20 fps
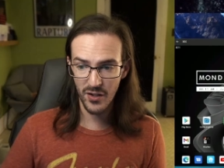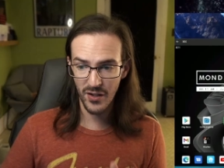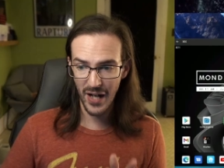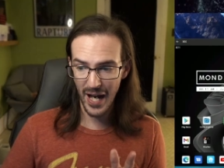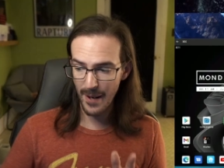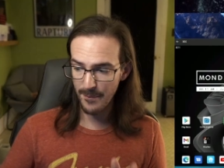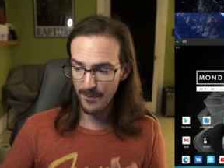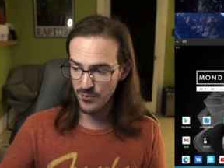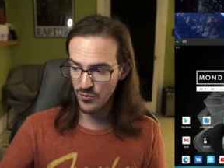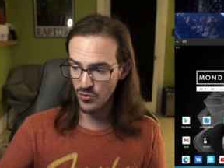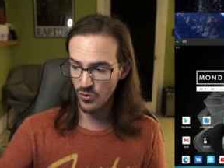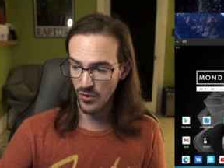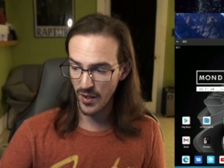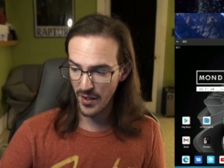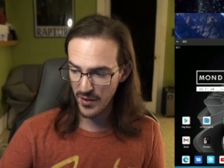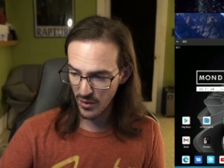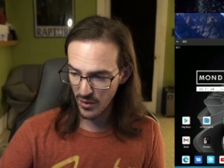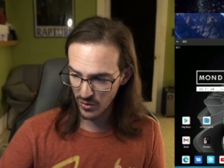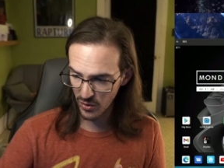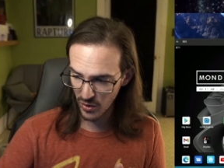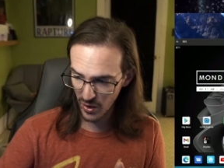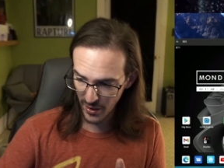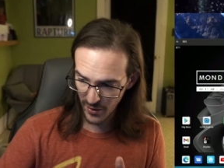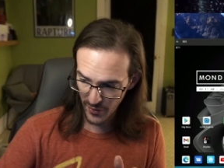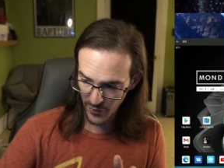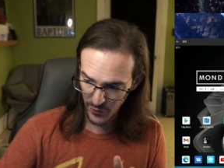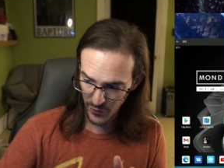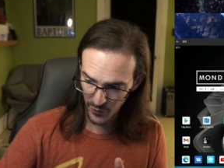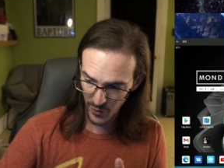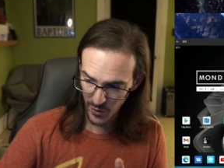your app drawer and you're
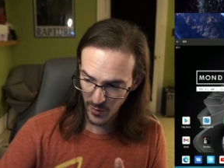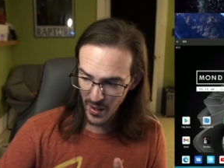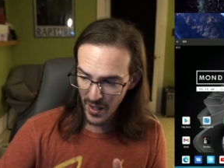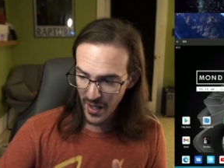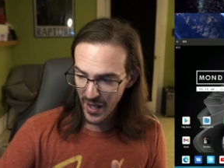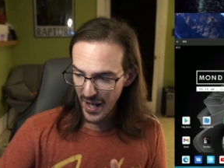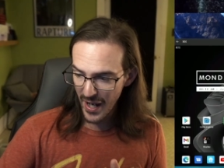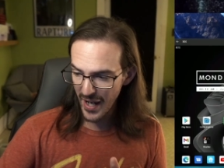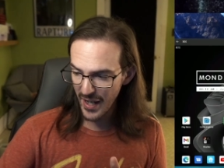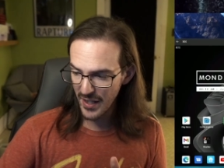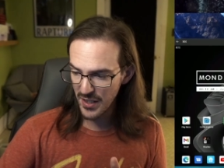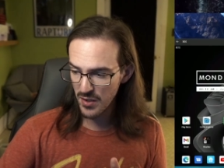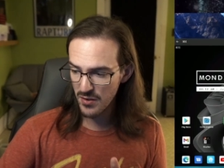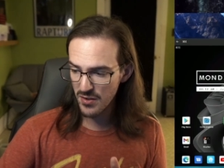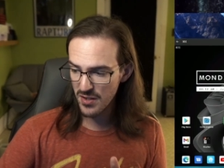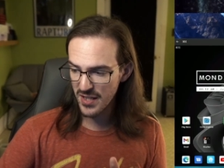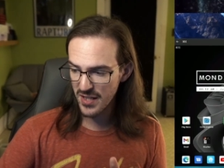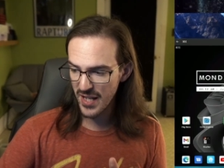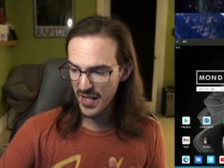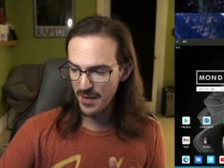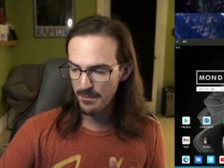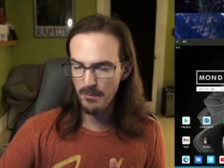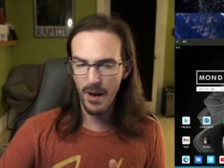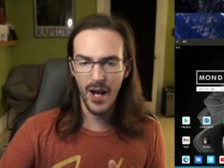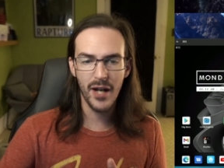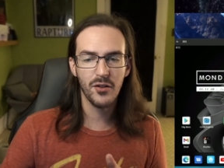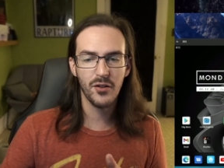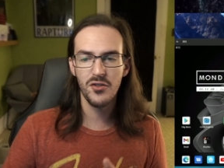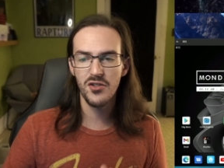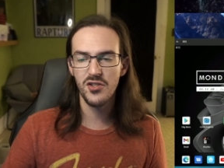looking through and you see
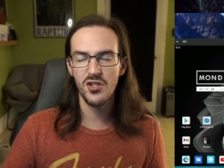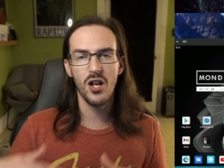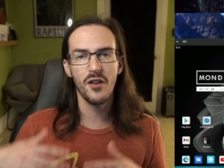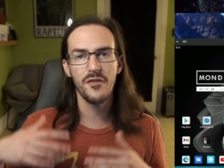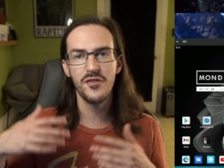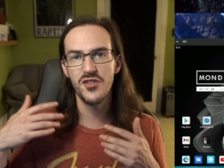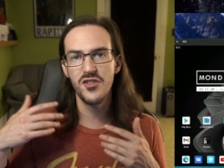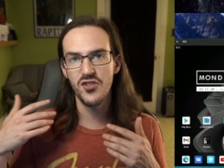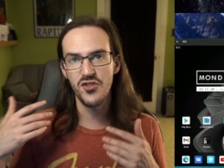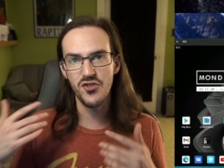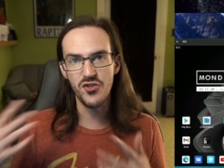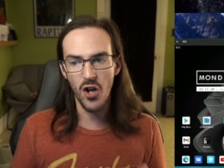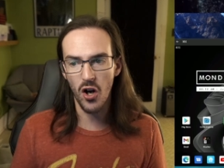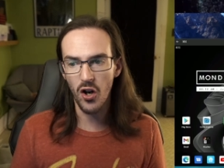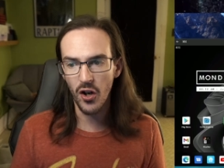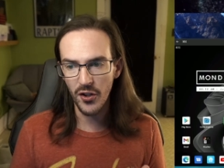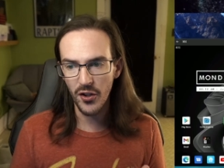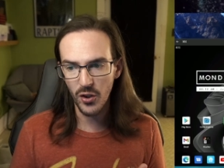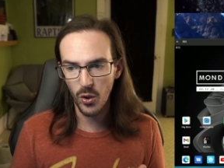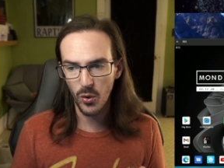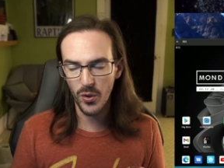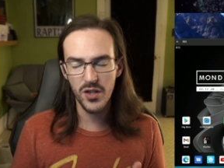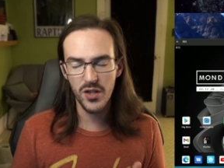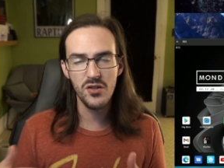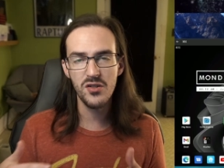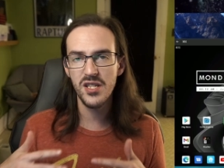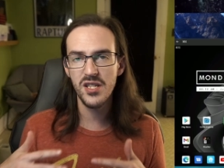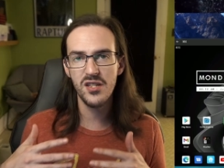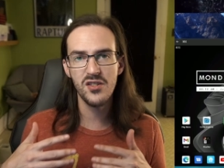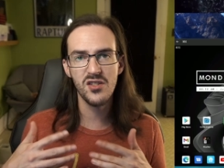Microsoft Start or
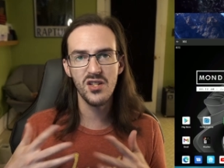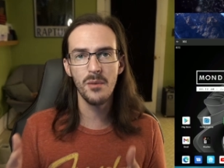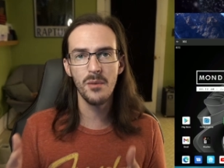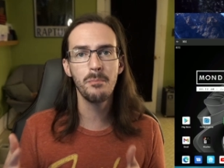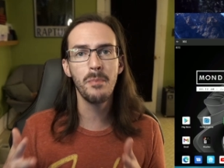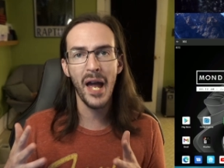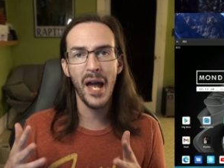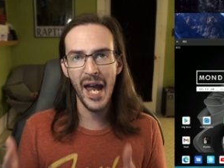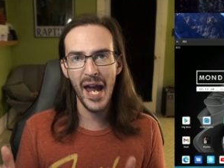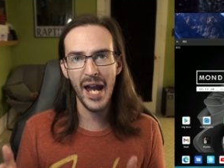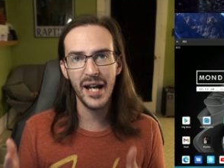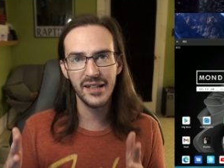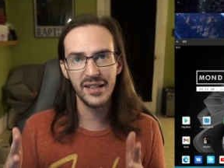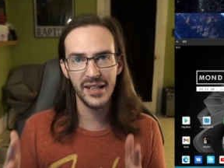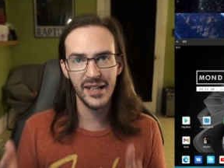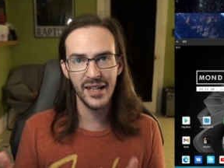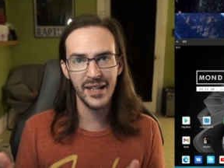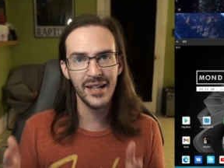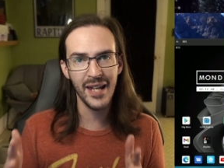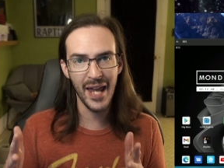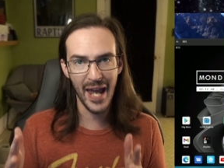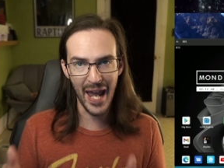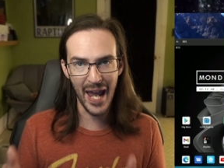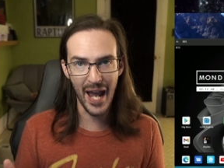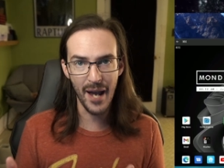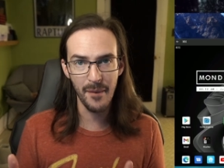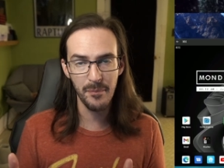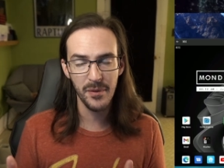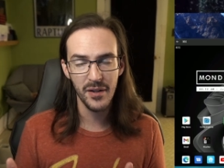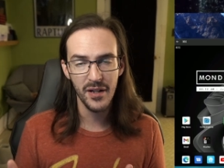you see some packed in
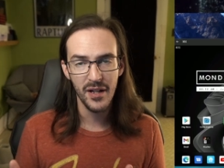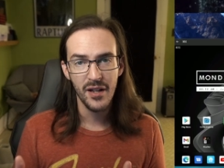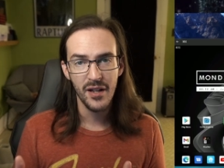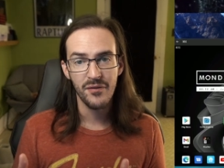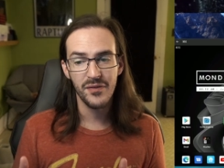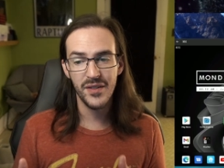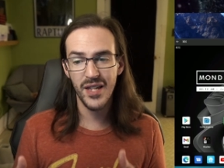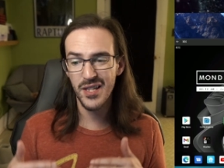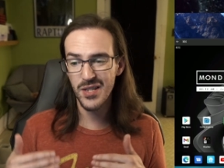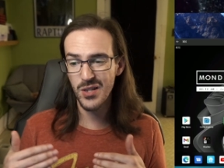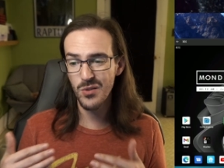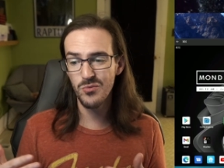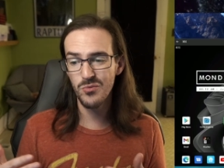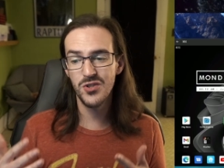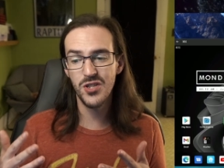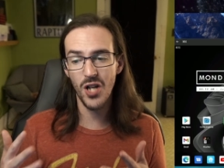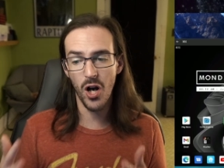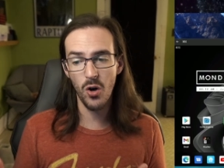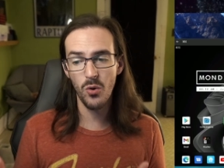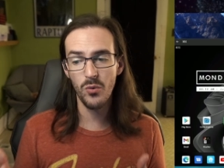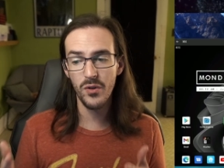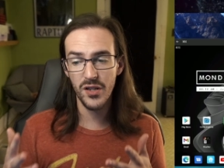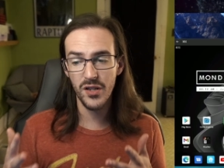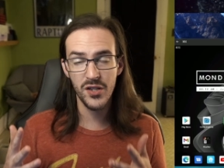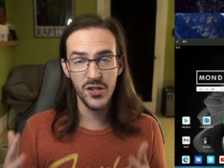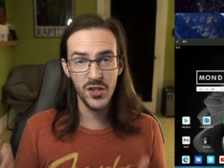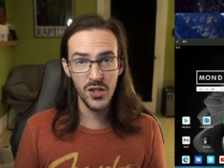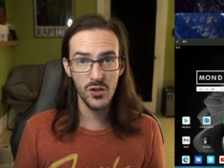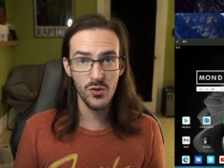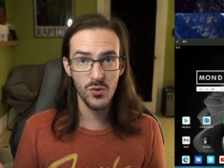app that you don't
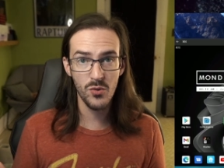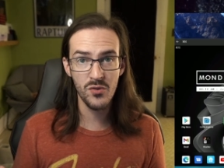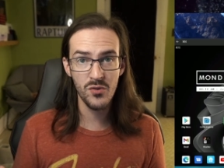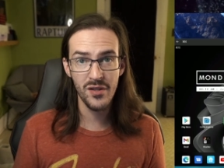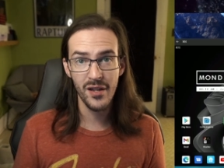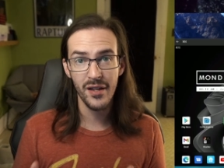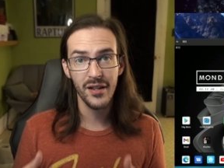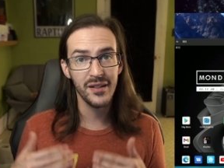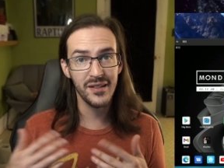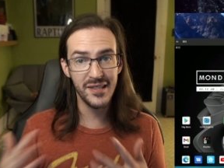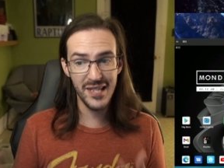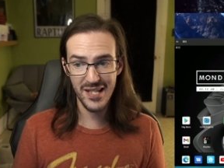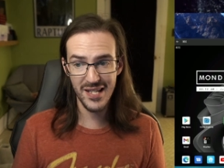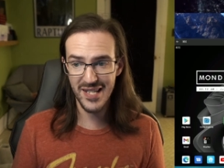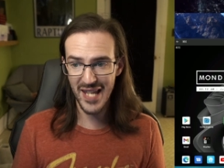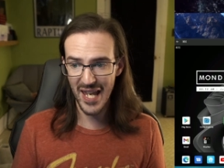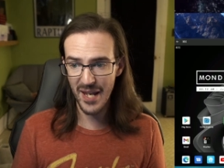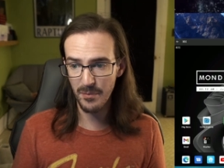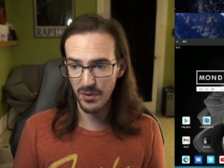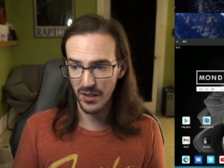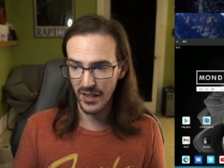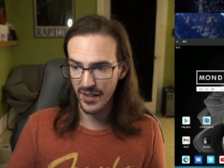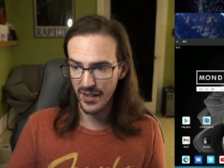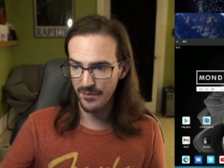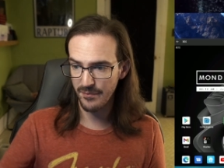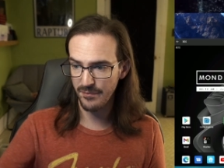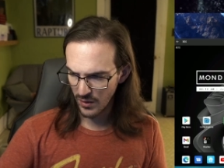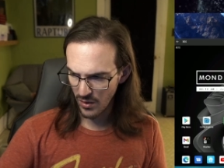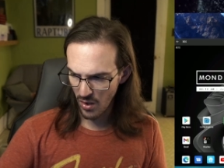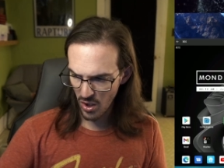use, disable
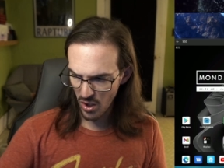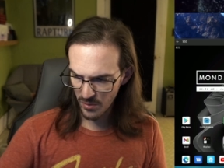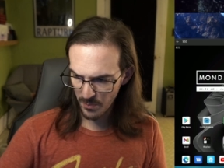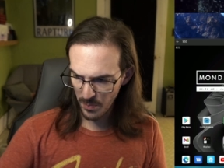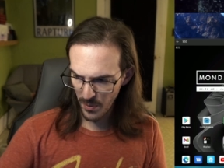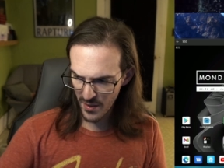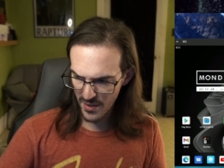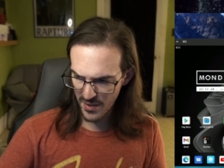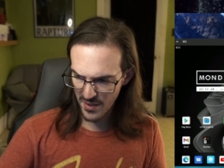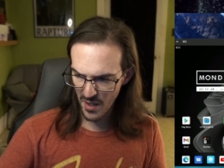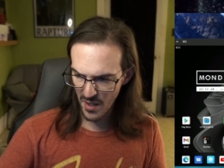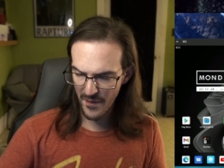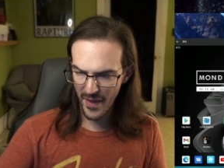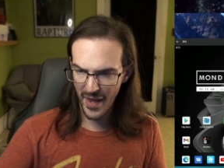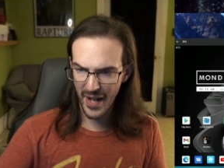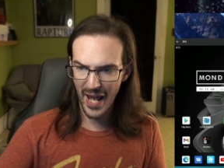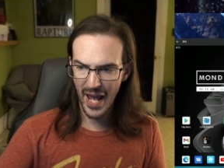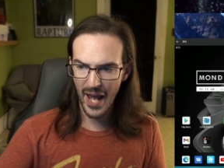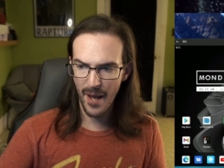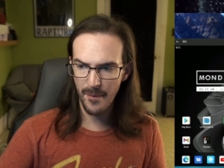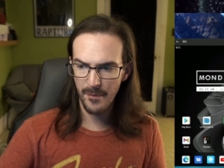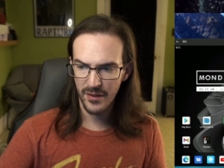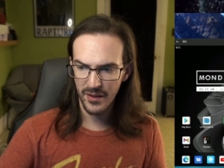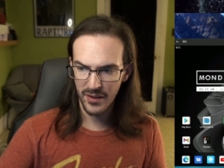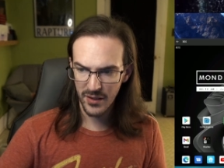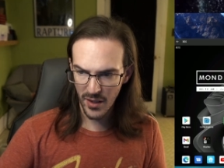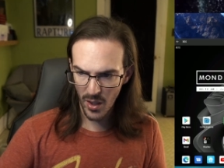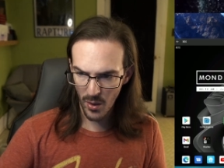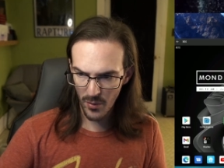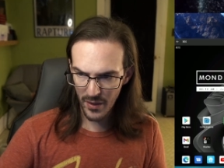it. Long press on that app,
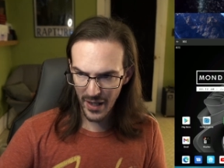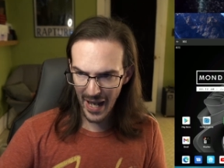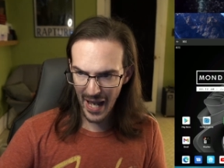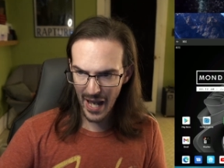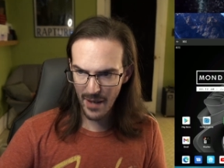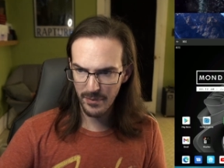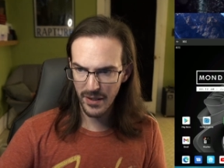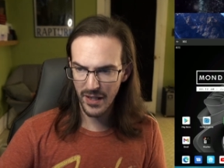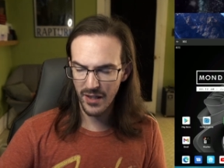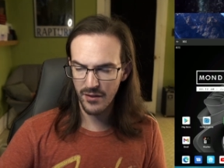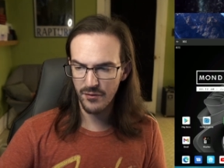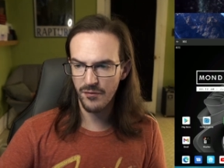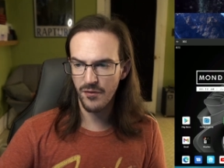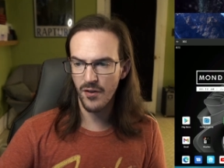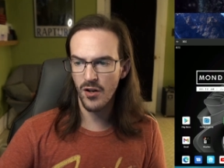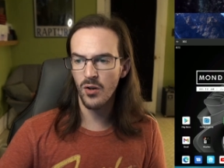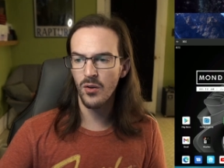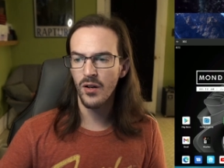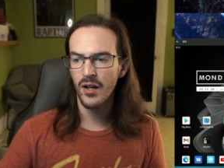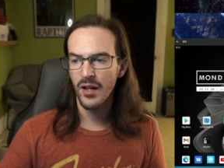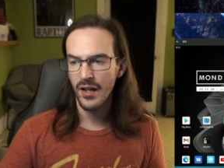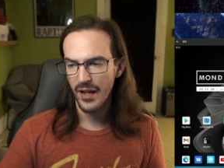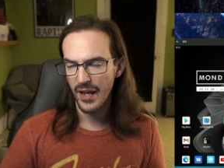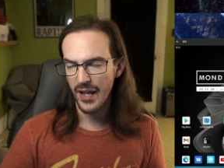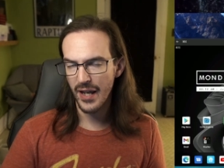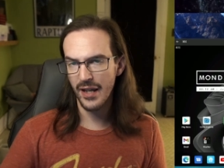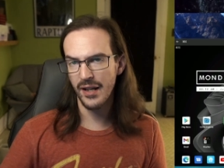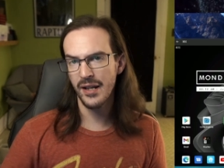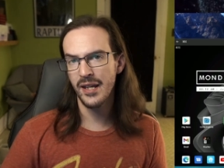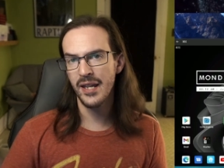go to App Info,
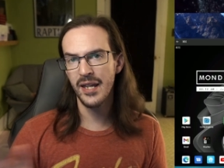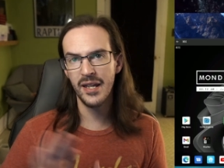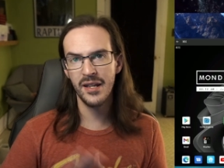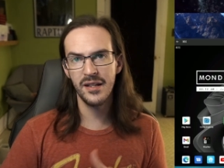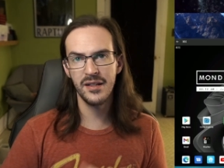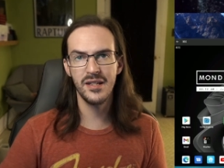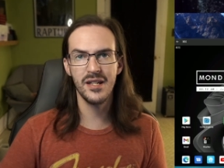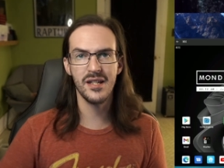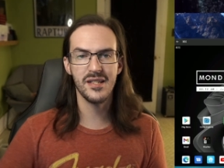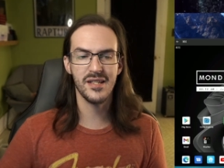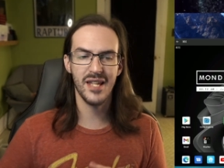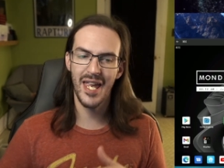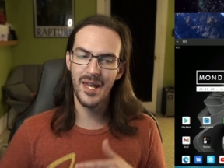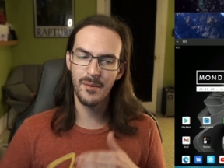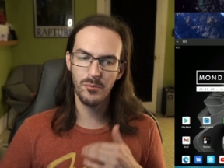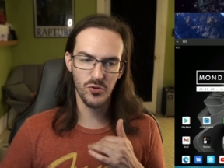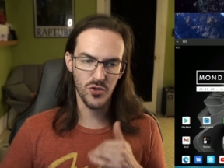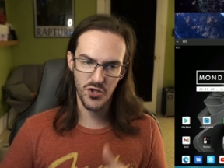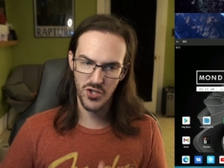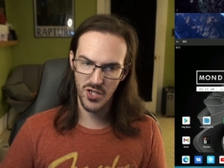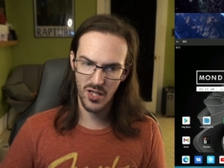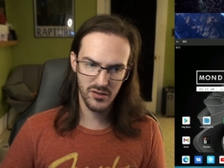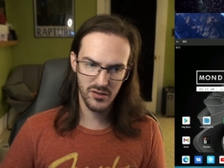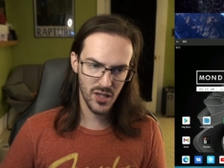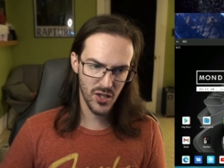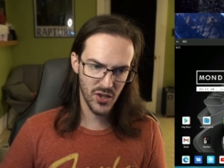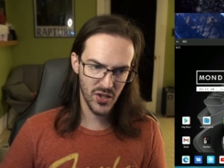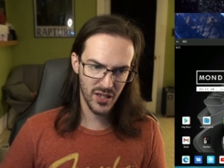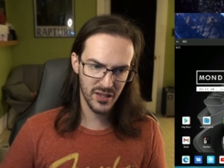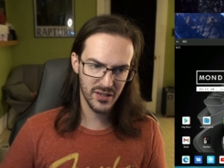and hit disable.
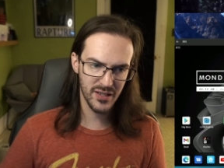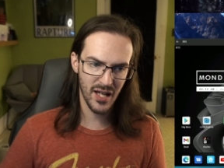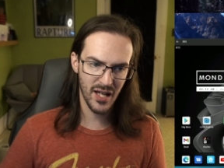Shut the thing